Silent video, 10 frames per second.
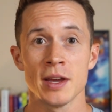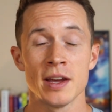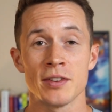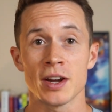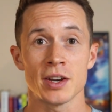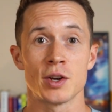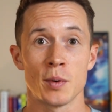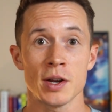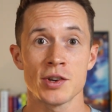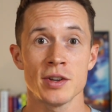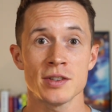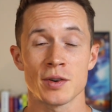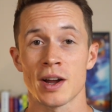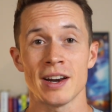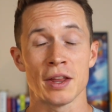If you got any questions
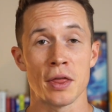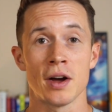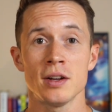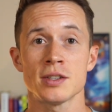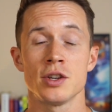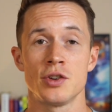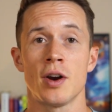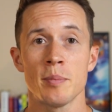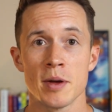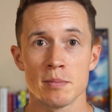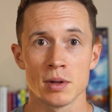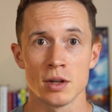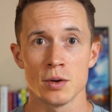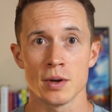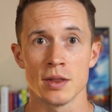or got any thoughts, drop them
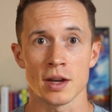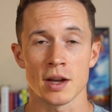below in the